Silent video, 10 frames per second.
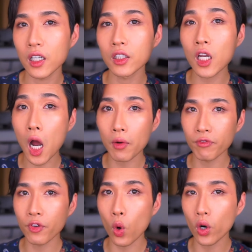Tom
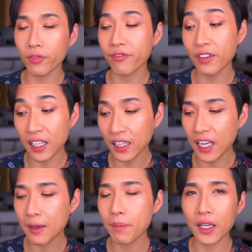Ford
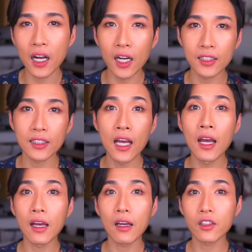feeling, because
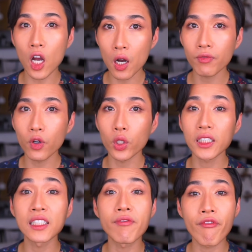Tom Ford
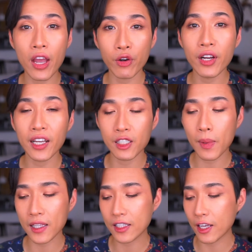is very
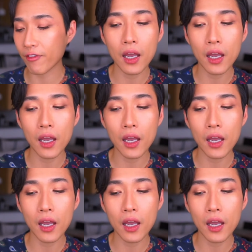expensive.